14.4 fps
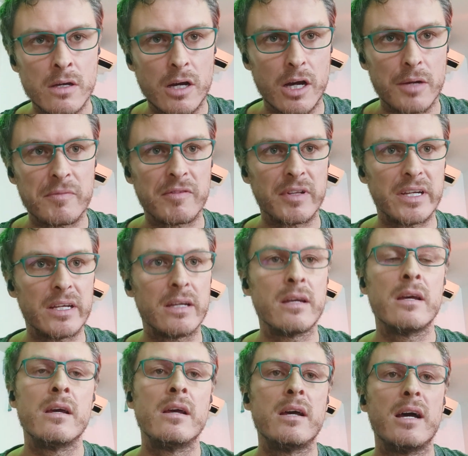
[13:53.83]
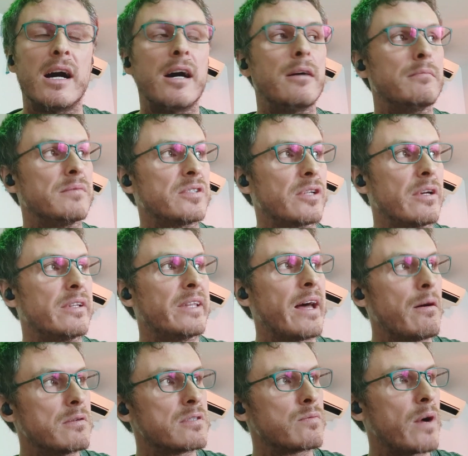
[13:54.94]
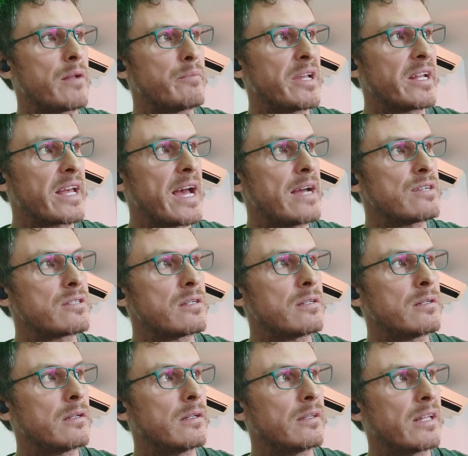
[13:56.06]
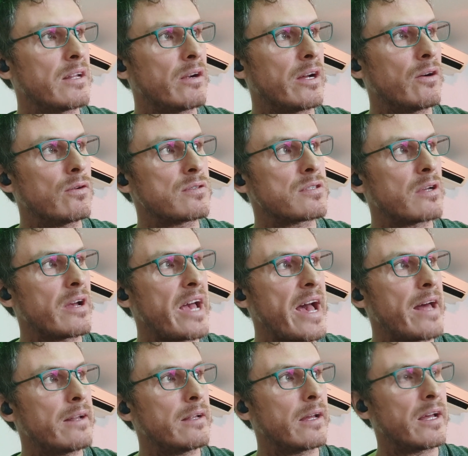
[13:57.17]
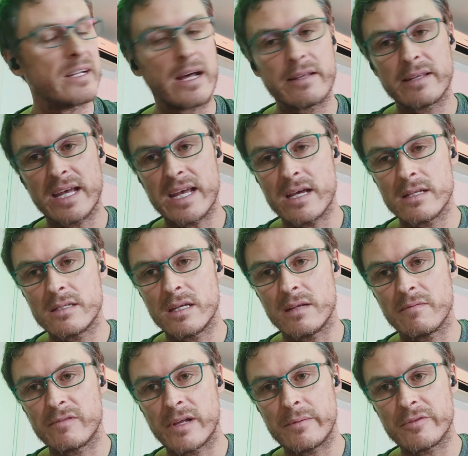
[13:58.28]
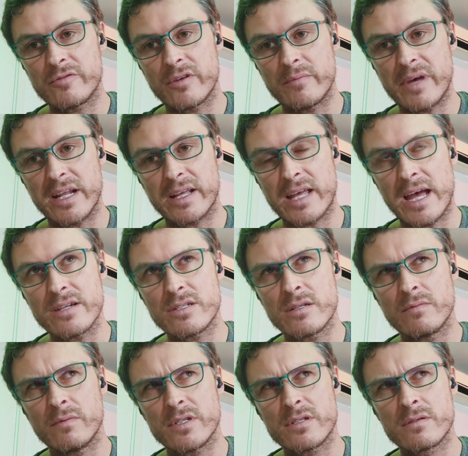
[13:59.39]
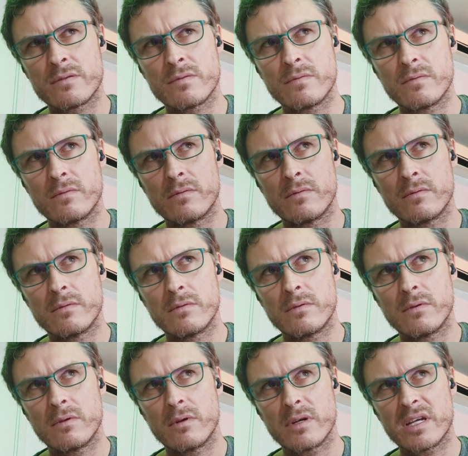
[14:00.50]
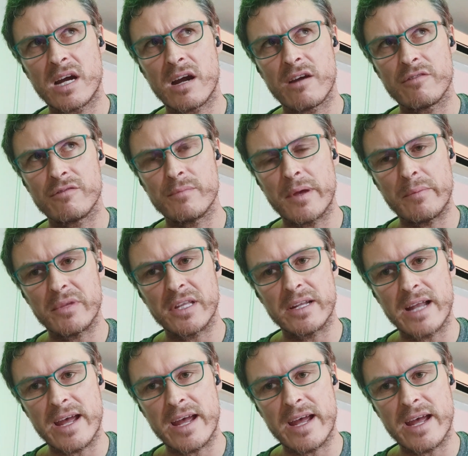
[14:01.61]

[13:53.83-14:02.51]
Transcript: hopefully. So that was one medication. Then I also had another anti-inflammatory medication, which can't remember the